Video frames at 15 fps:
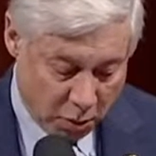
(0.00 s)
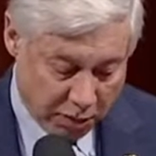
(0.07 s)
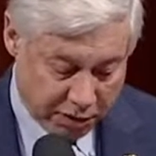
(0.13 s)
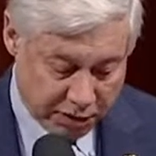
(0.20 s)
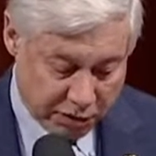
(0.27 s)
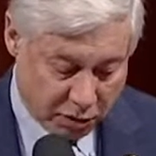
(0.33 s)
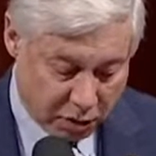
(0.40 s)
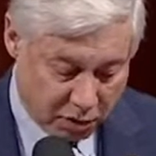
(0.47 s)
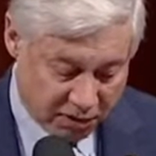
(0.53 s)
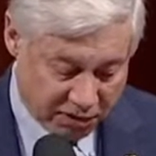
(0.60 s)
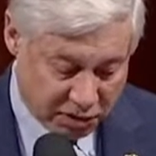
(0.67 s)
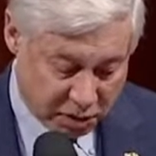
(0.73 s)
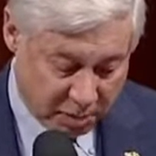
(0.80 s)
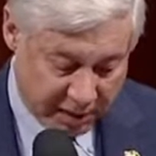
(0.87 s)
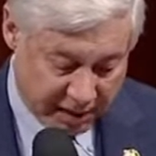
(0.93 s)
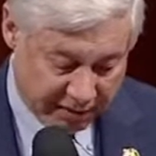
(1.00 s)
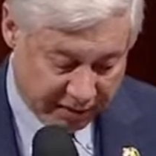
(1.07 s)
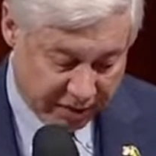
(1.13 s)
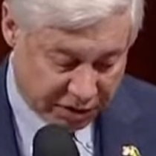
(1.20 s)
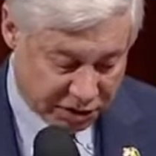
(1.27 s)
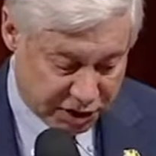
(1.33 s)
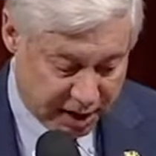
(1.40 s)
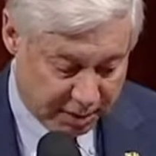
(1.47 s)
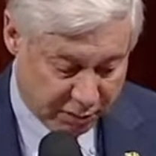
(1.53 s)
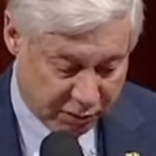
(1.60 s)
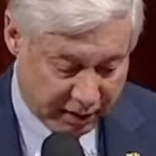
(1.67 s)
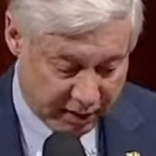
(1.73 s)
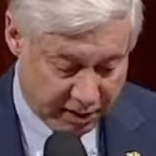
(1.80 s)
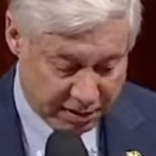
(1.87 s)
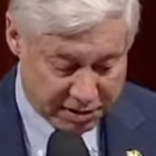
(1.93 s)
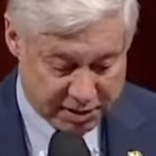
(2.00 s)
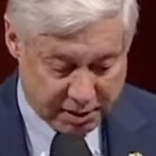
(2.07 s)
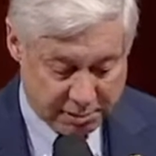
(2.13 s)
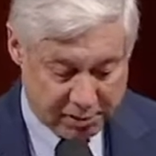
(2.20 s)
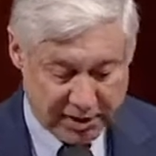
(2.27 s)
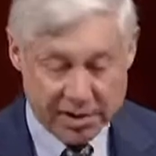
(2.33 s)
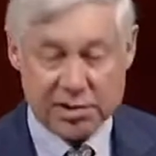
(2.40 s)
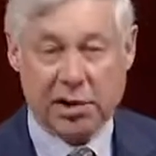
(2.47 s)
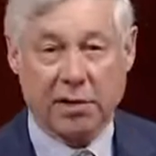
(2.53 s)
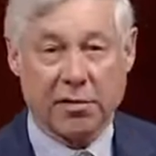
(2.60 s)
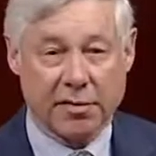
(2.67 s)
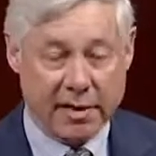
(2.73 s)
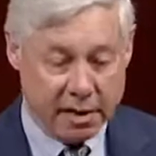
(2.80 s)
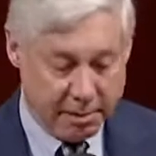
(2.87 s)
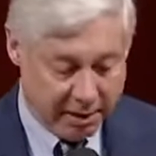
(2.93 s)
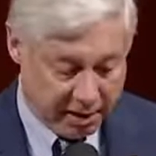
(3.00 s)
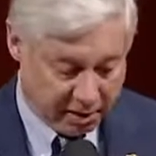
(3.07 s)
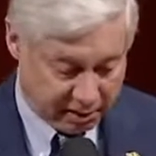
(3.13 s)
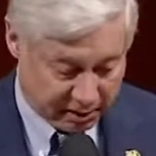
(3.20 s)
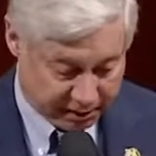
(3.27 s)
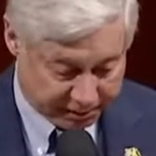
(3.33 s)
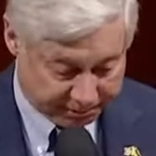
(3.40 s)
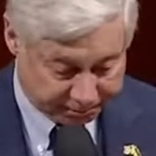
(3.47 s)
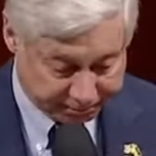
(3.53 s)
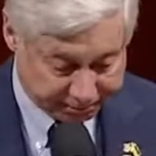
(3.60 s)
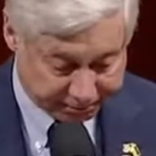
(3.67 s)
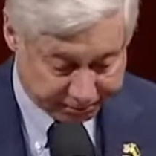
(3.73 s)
which drove so many of our job creators someplace other than America.